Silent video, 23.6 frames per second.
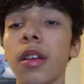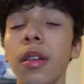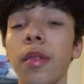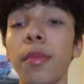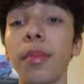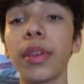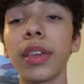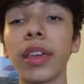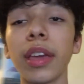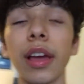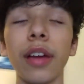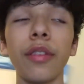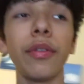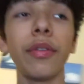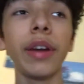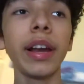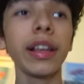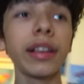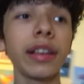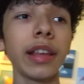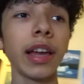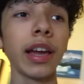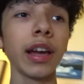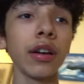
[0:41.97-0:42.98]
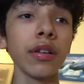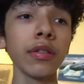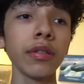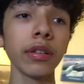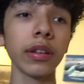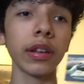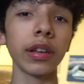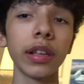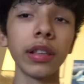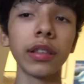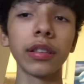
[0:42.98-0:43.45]
But yeah, right
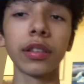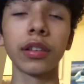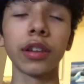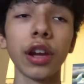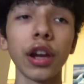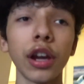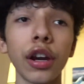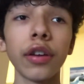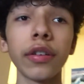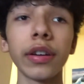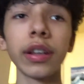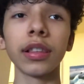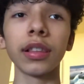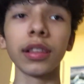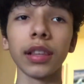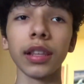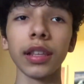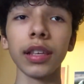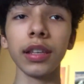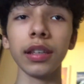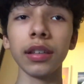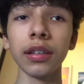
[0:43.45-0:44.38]
now, it's currently,